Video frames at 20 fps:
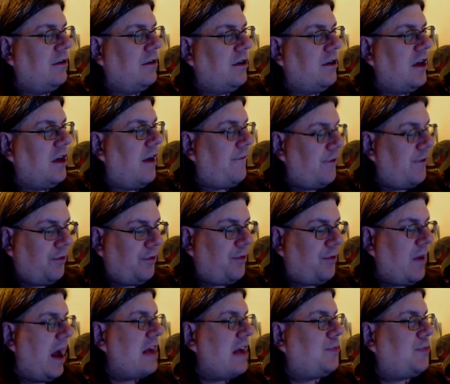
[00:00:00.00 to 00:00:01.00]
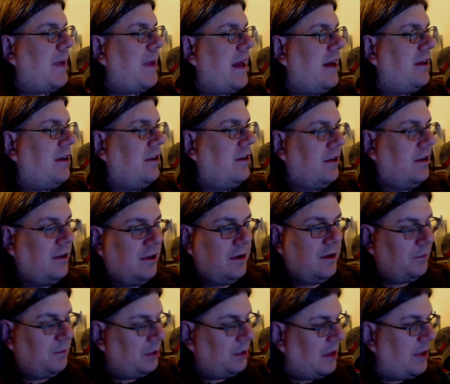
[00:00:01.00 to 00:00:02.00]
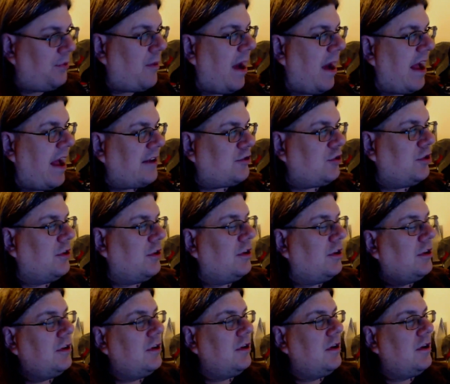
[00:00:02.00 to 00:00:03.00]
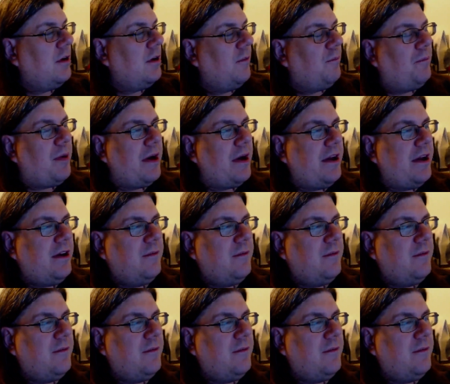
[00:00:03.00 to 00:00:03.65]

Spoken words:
If you're a thrash band, play thrash. But,